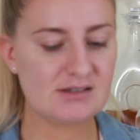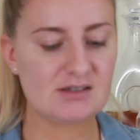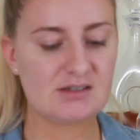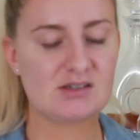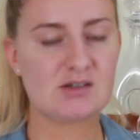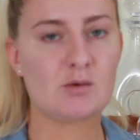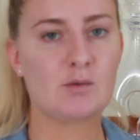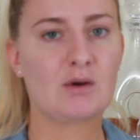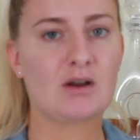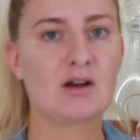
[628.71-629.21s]

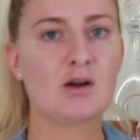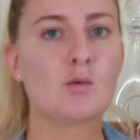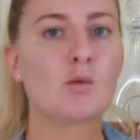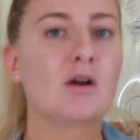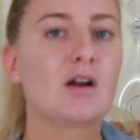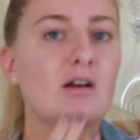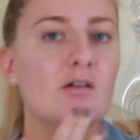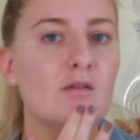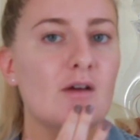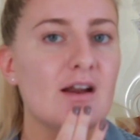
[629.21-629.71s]
So we're gonna
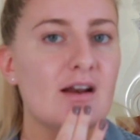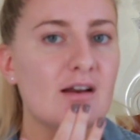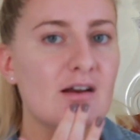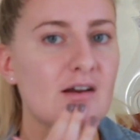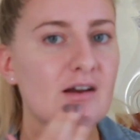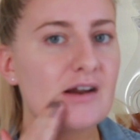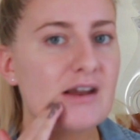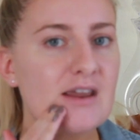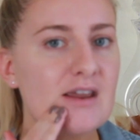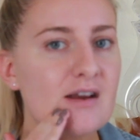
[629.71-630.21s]
work right
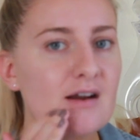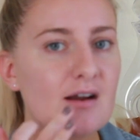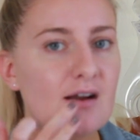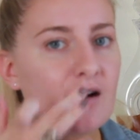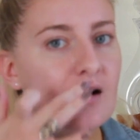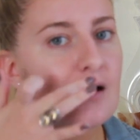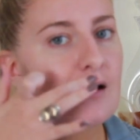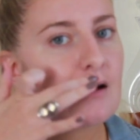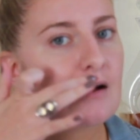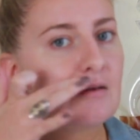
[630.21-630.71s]
under
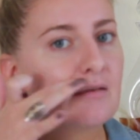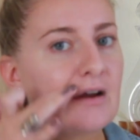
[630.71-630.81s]
here,